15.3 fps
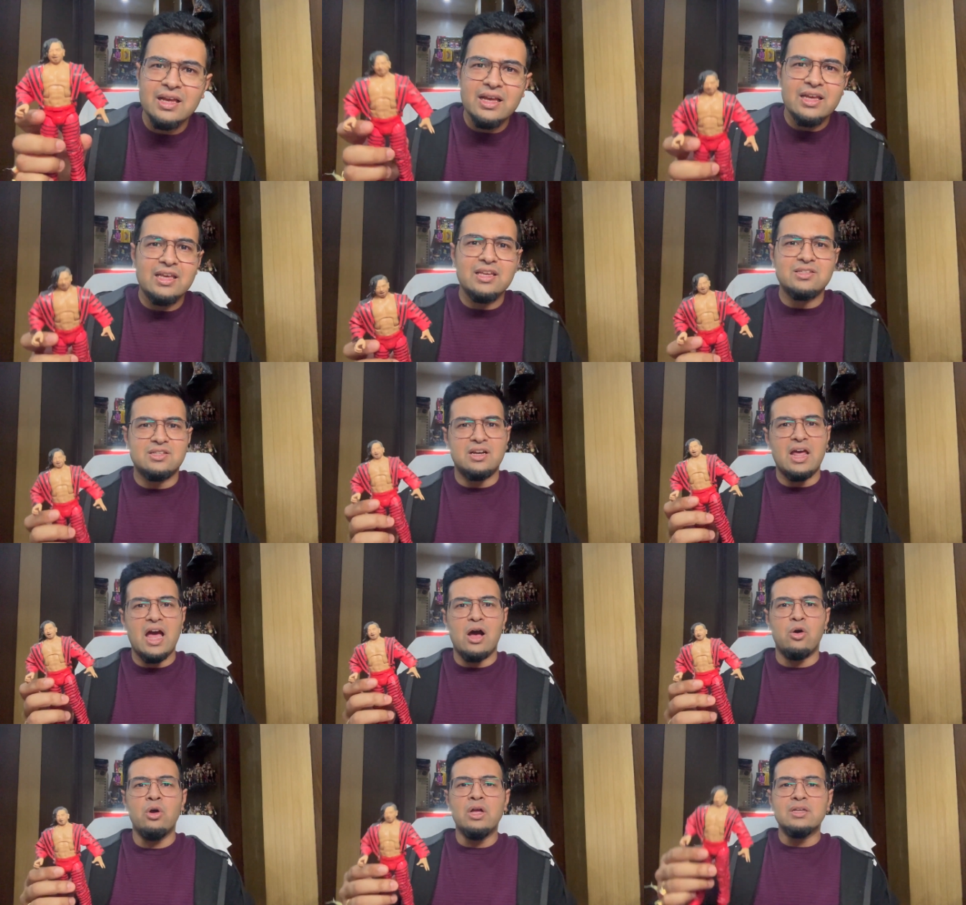He's
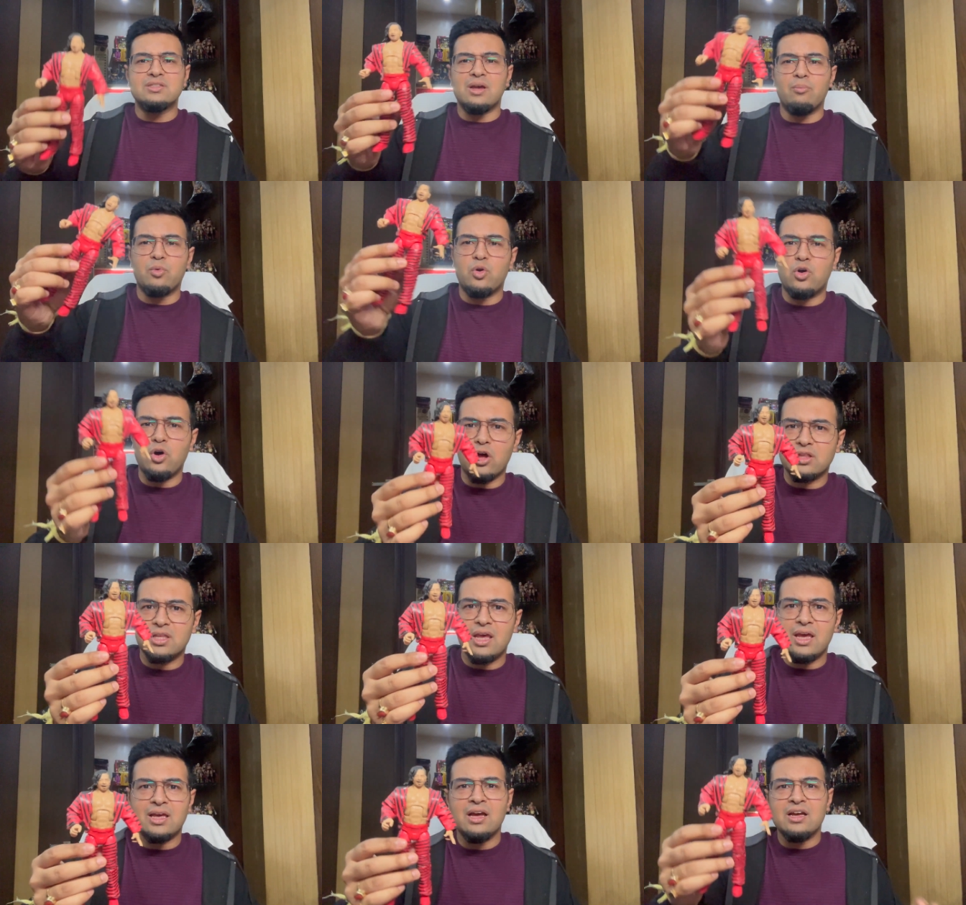now some gothic,